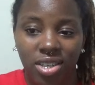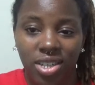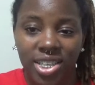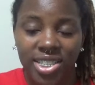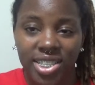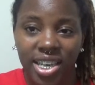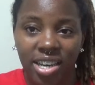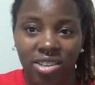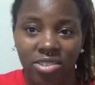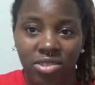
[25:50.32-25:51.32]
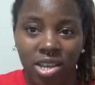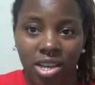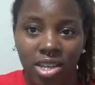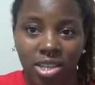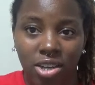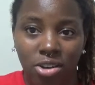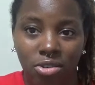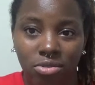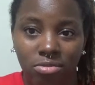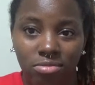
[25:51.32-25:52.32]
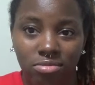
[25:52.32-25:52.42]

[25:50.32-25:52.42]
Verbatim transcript: they scared of the unknown.